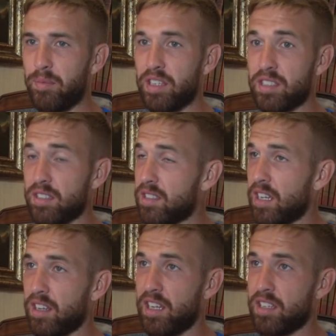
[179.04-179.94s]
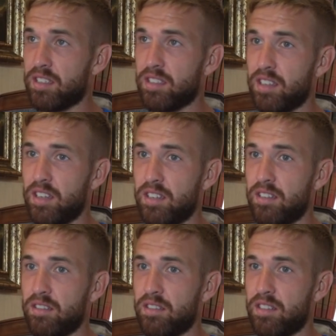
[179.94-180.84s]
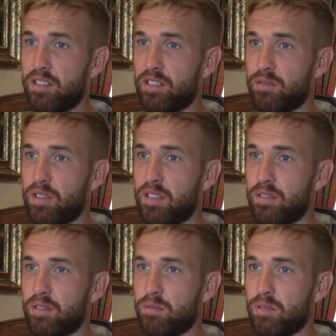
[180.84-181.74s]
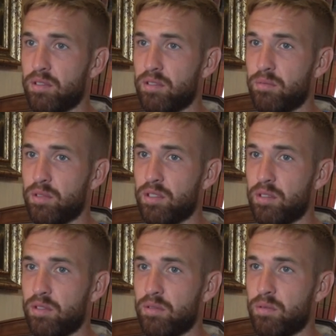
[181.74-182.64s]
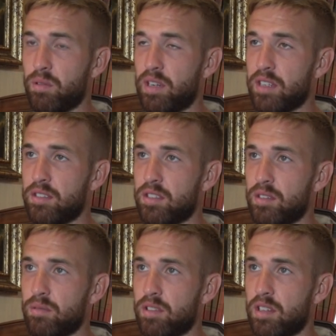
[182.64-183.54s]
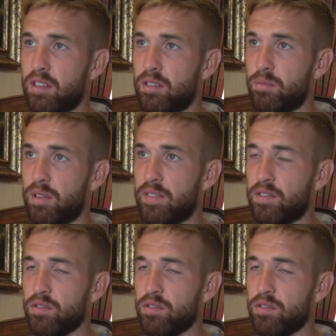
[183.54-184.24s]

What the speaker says: it's his techniques, and you know, we'll do what we're asked to do, and we have